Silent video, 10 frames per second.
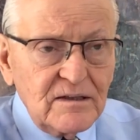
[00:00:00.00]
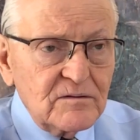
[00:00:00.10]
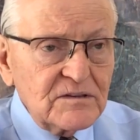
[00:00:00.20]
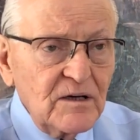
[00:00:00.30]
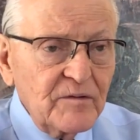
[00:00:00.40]
then I
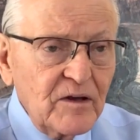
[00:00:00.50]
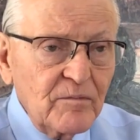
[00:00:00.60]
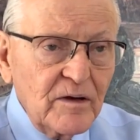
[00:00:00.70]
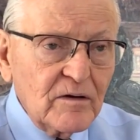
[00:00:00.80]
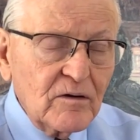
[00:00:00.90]
was company
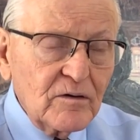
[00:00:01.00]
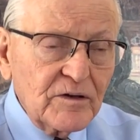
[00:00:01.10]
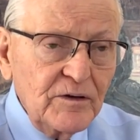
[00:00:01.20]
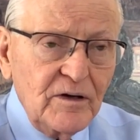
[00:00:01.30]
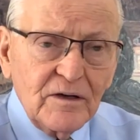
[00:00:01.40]
commander of
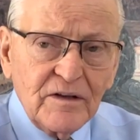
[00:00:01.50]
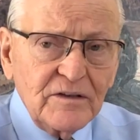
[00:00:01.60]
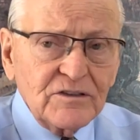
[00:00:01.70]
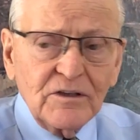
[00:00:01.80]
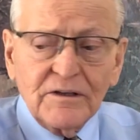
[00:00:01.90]
the unit, and
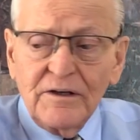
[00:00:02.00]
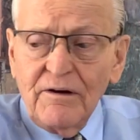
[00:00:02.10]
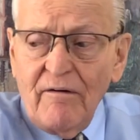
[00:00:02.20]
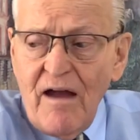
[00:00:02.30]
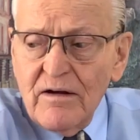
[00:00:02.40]
things are looking
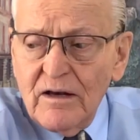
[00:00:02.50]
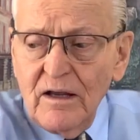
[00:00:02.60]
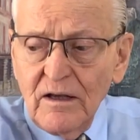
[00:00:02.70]
great.